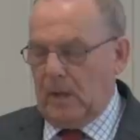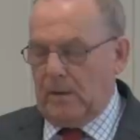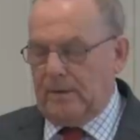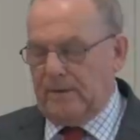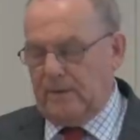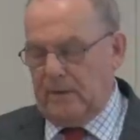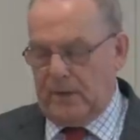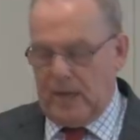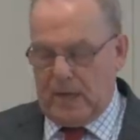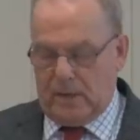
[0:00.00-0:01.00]
This is at
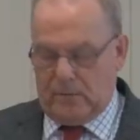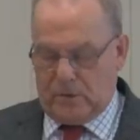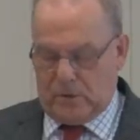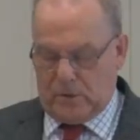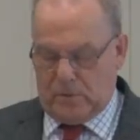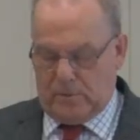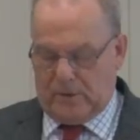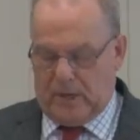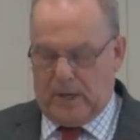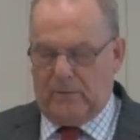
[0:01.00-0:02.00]
the end of Joshua's
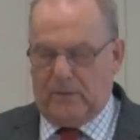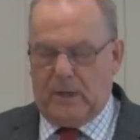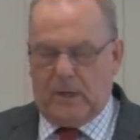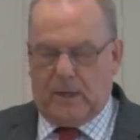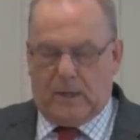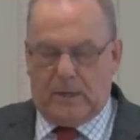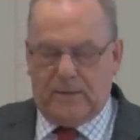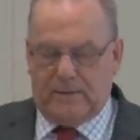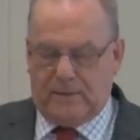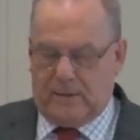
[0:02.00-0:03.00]
life, and
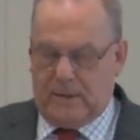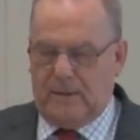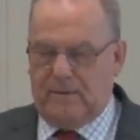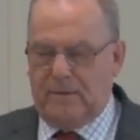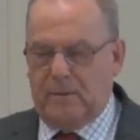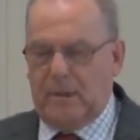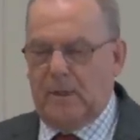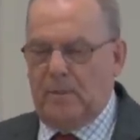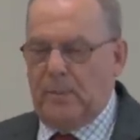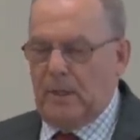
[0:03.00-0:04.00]
he's
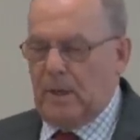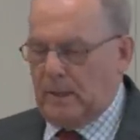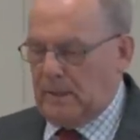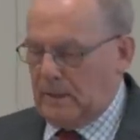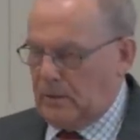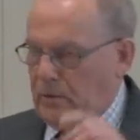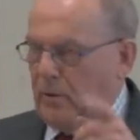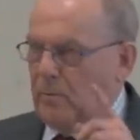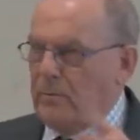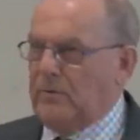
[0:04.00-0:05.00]
doing a bit like
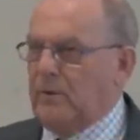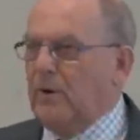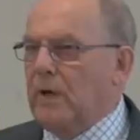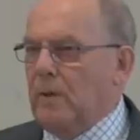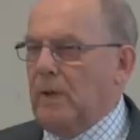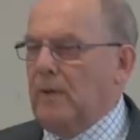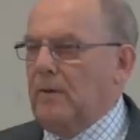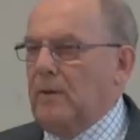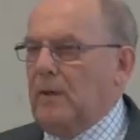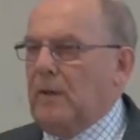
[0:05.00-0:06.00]
John was talking about
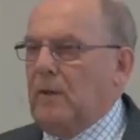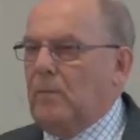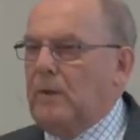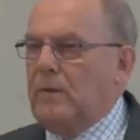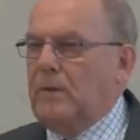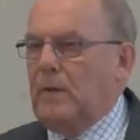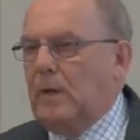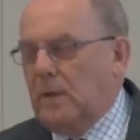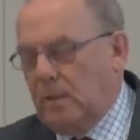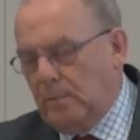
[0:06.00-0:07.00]
with
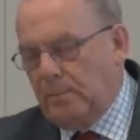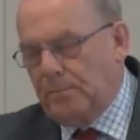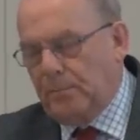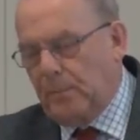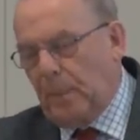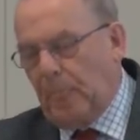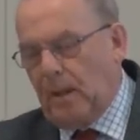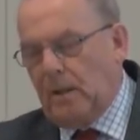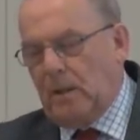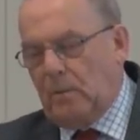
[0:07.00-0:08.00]
the
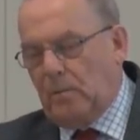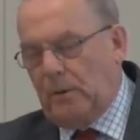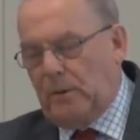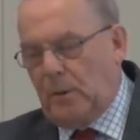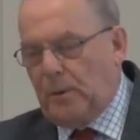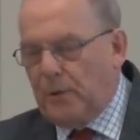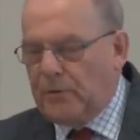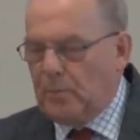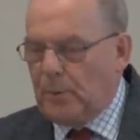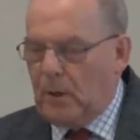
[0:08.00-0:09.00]

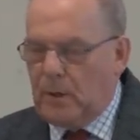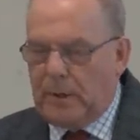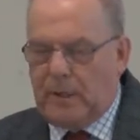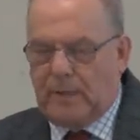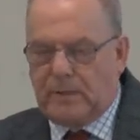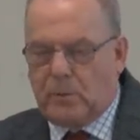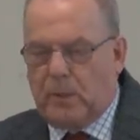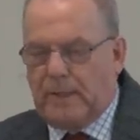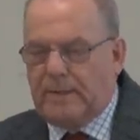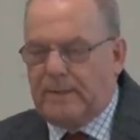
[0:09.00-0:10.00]
Apostle Paul in Acts
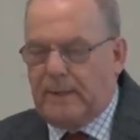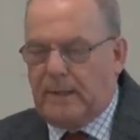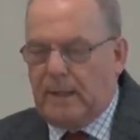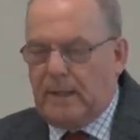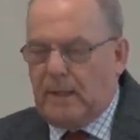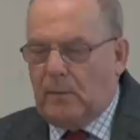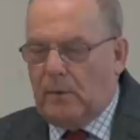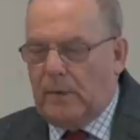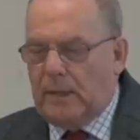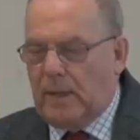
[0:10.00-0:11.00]
20,
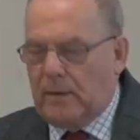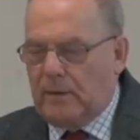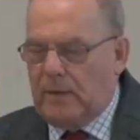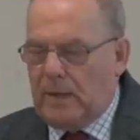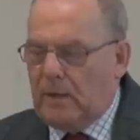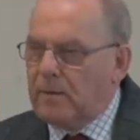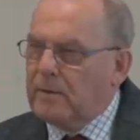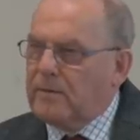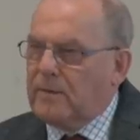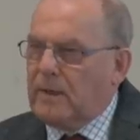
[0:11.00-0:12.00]
where he gathered the
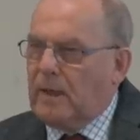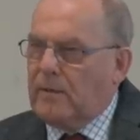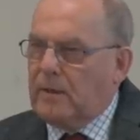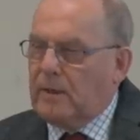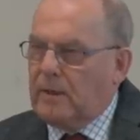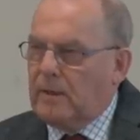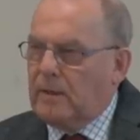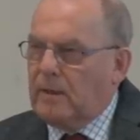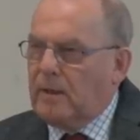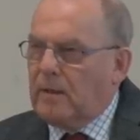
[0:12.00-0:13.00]
elders together,
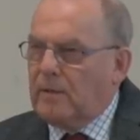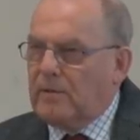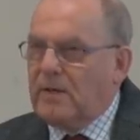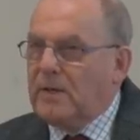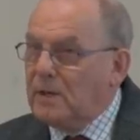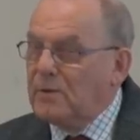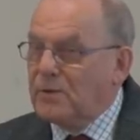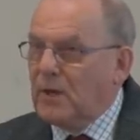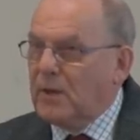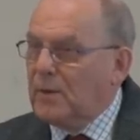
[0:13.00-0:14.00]
because he knew
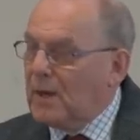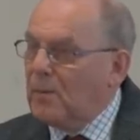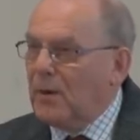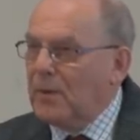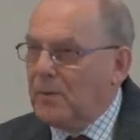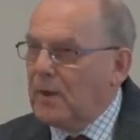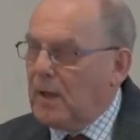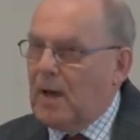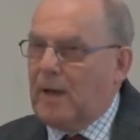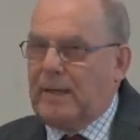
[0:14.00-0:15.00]
jolly well what they were
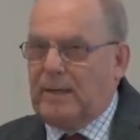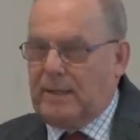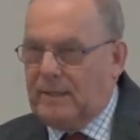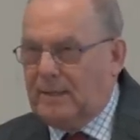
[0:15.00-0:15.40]
like.